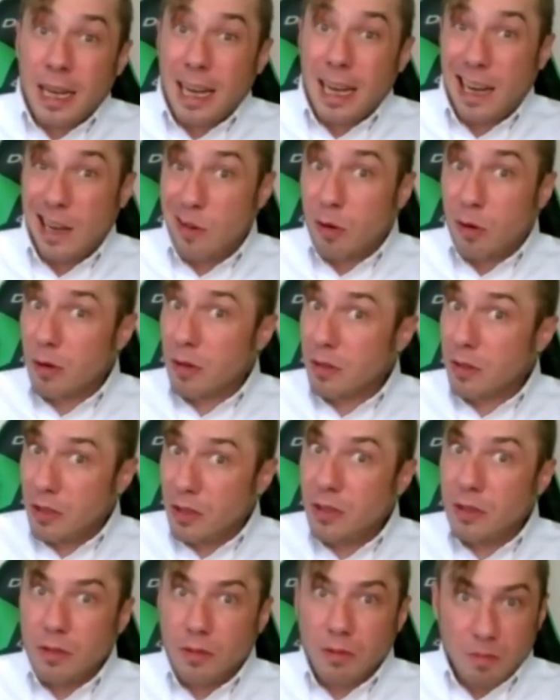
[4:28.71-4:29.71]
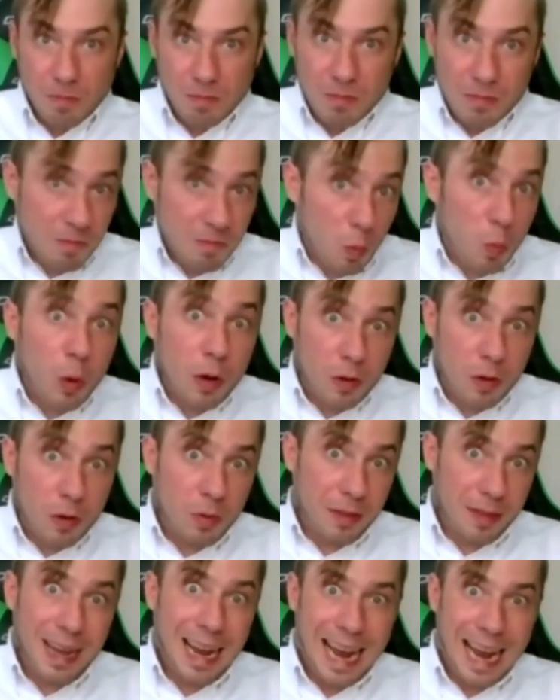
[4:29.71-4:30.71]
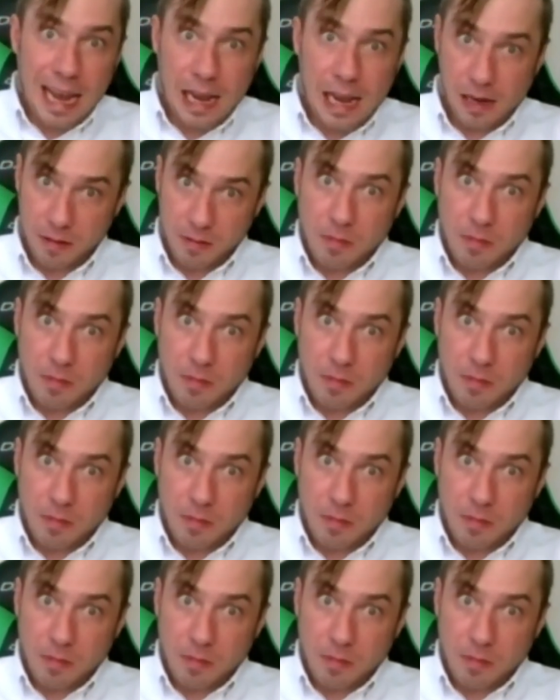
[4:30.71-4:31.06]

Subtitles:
in order to work with the hack.